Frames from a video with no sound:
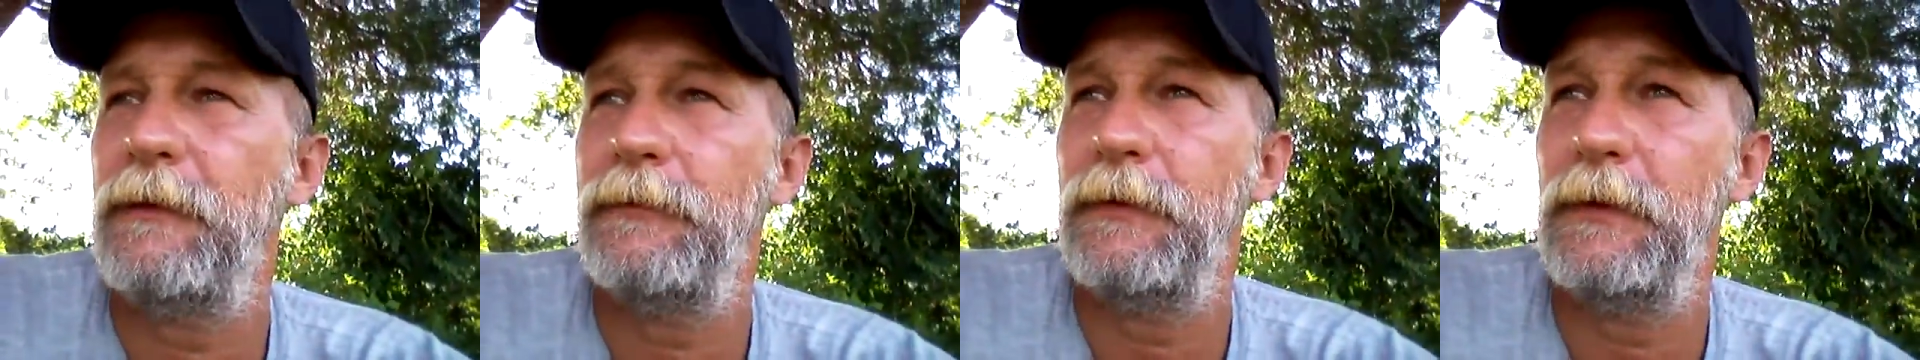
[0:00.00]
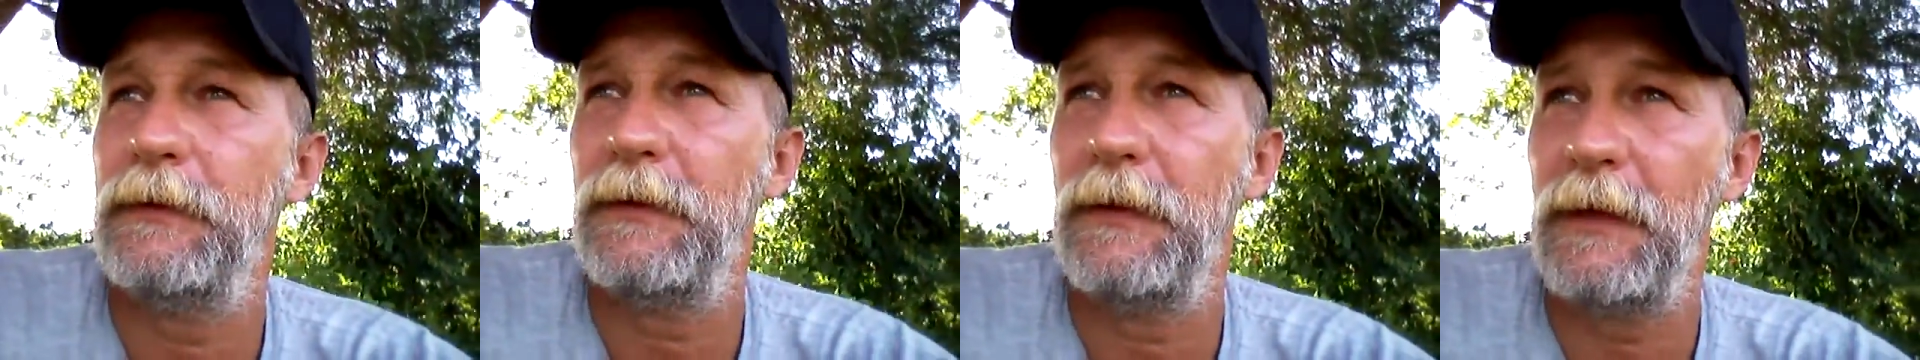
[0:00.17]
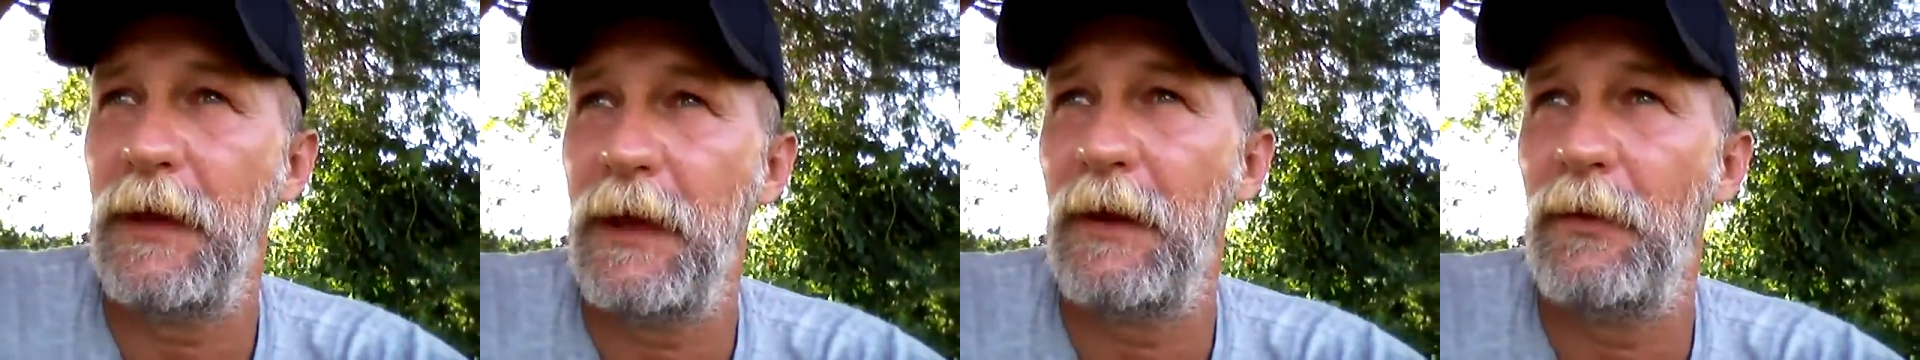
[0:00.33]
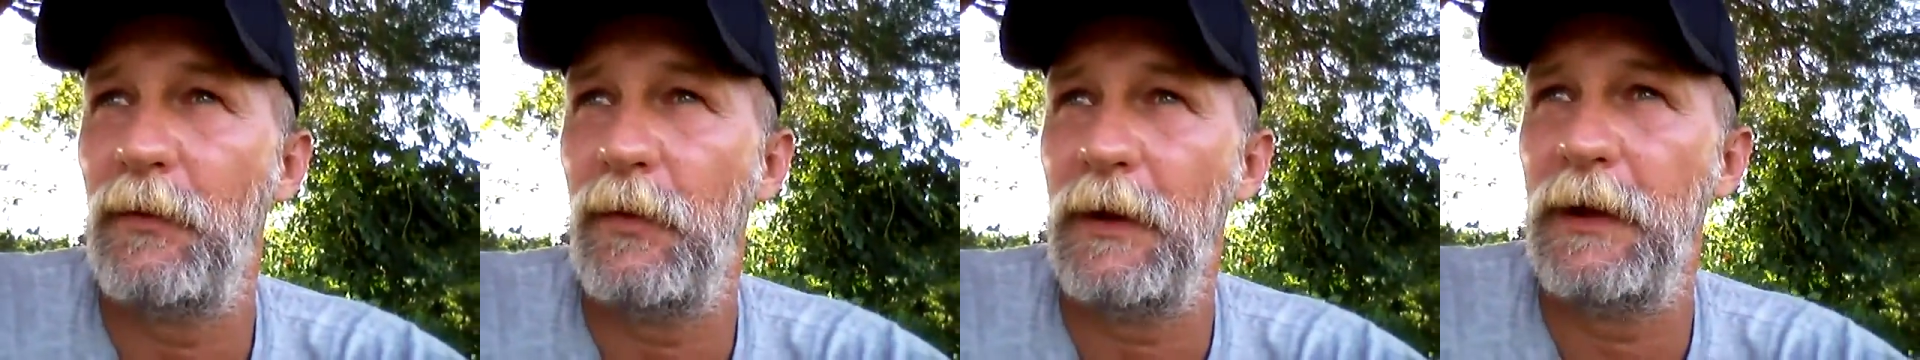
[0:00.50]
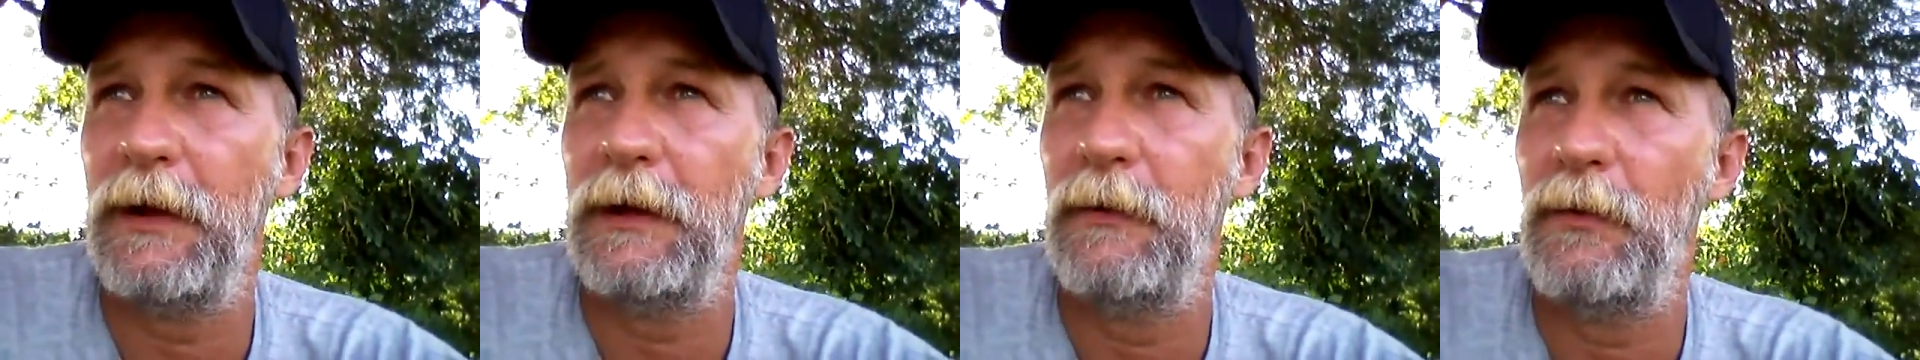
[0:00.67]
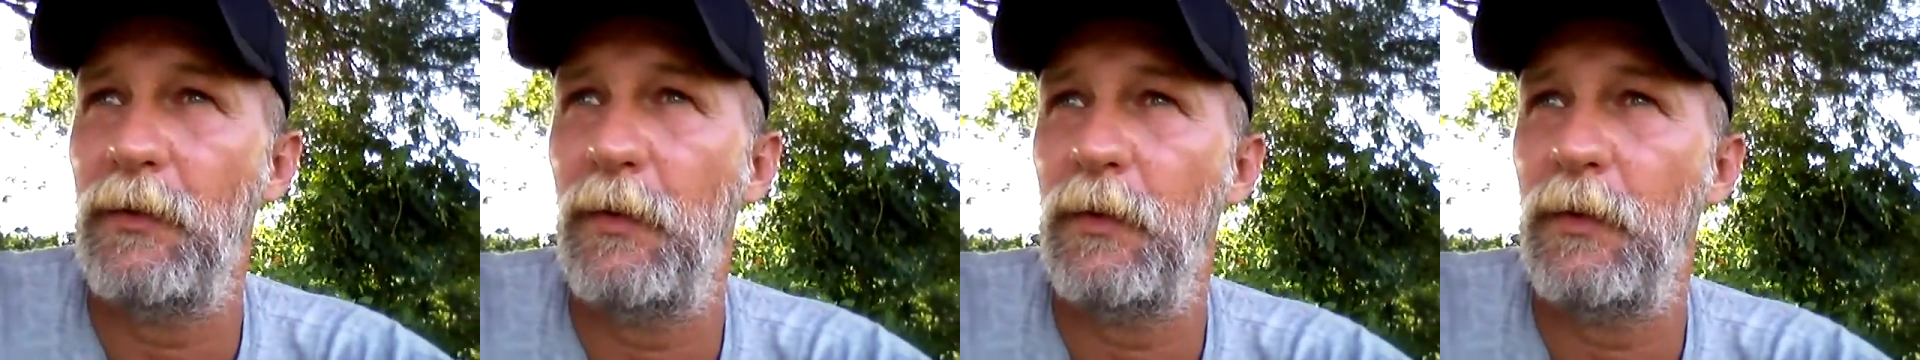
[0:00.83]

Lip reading: of it that way.